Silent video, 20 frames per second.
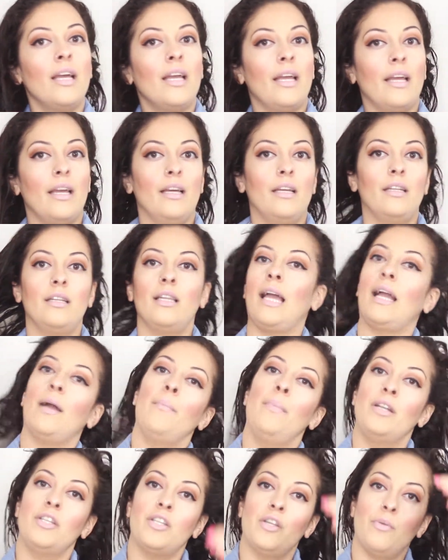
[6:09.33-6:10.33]
And like I
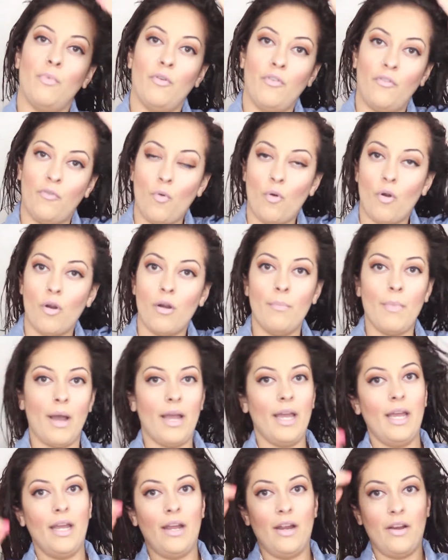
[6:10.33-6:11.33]
mentioned before, my
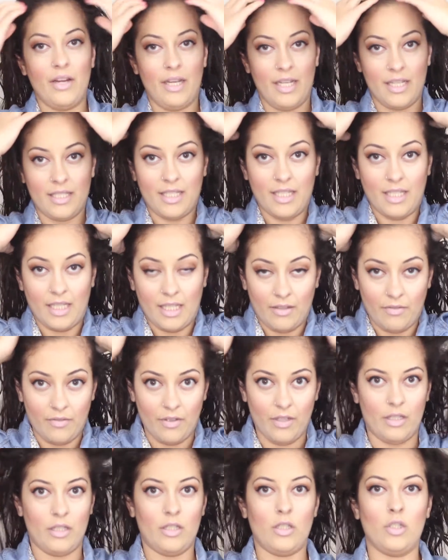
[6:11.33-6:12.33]
hair isn't
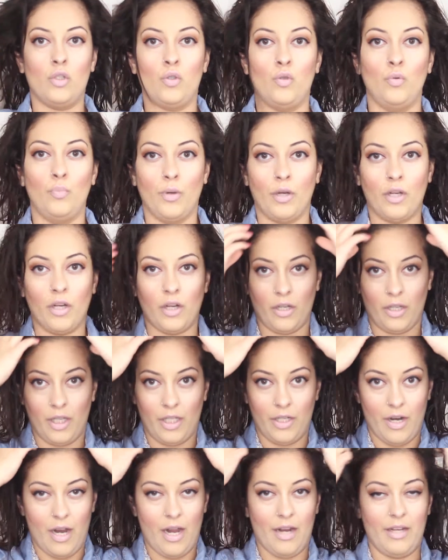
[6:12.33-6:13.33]
even super
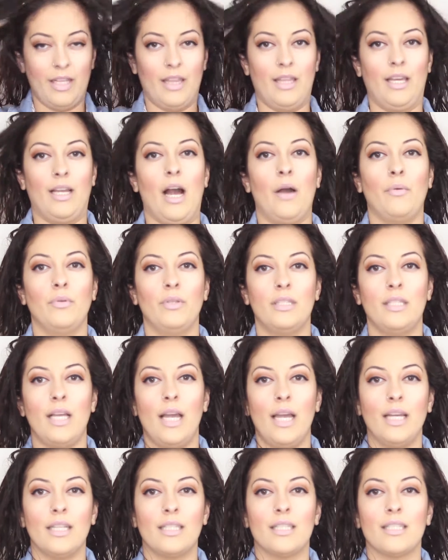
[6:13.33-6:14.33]
curly or anything. I would
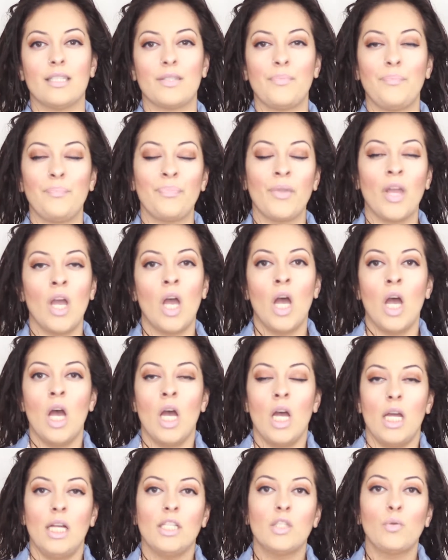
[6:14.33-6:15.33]
say
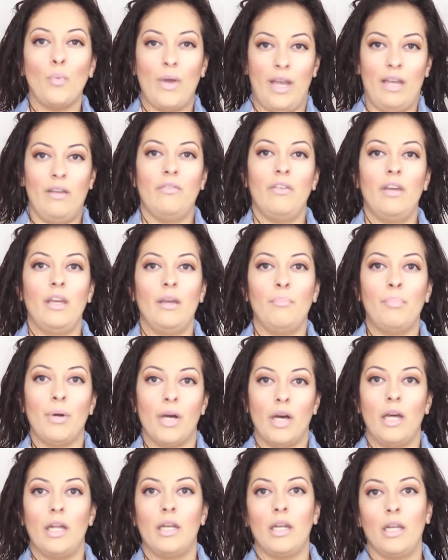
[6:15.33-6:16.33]
it's wavy,
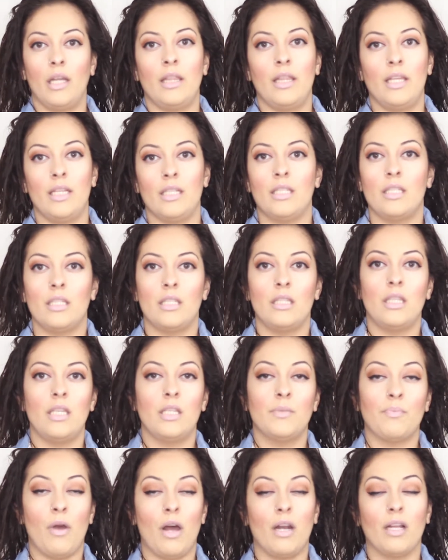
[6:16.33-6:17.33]
but
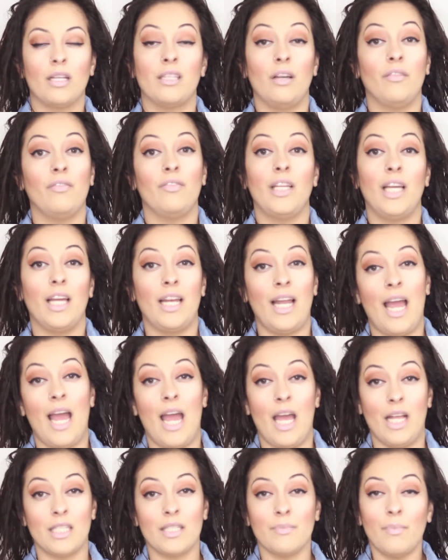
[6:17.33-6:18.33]
these products definitely
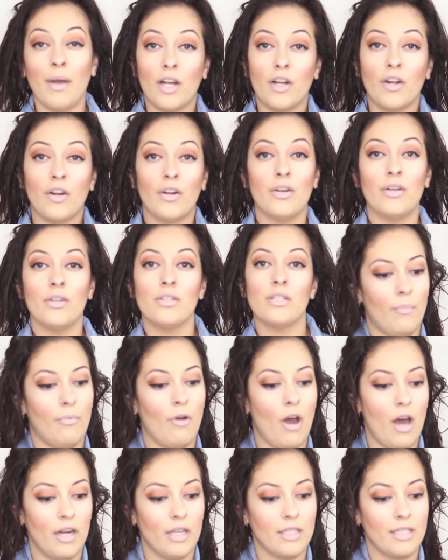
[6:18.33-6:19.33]
enhance my curls. The
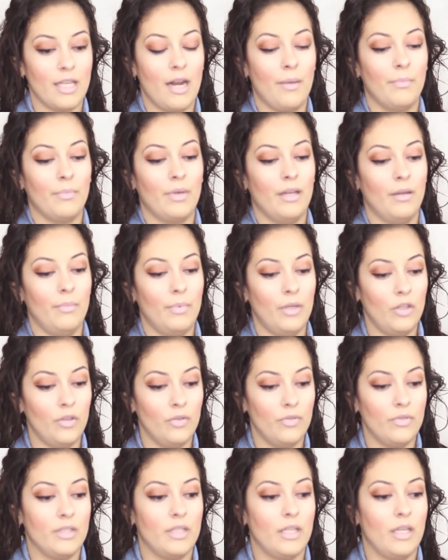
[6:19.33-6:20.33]
products that I'm going to be
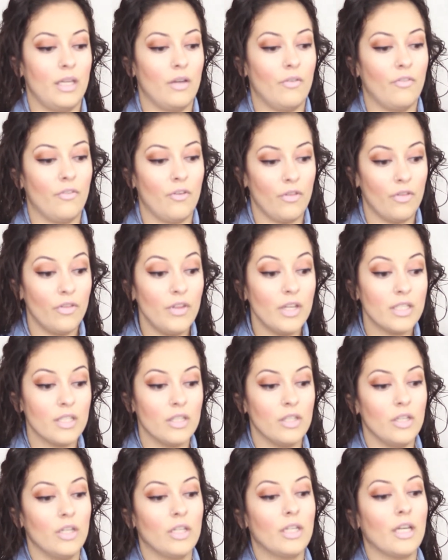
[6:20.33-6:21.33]
using for this
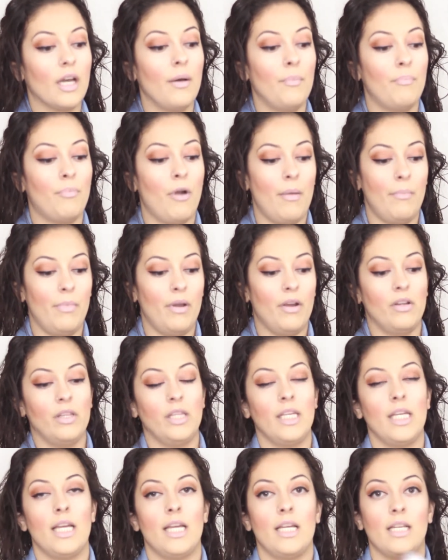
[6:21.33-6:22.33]
look
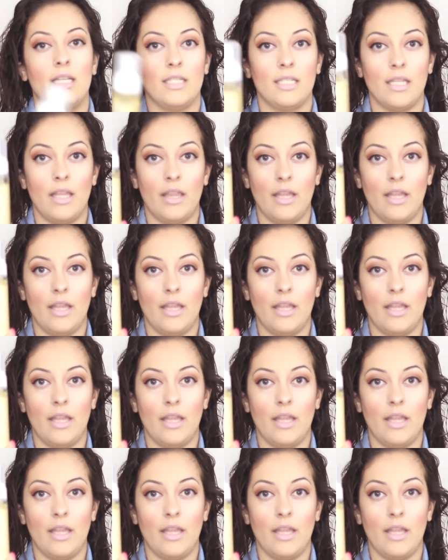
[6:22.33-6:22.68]
primarily is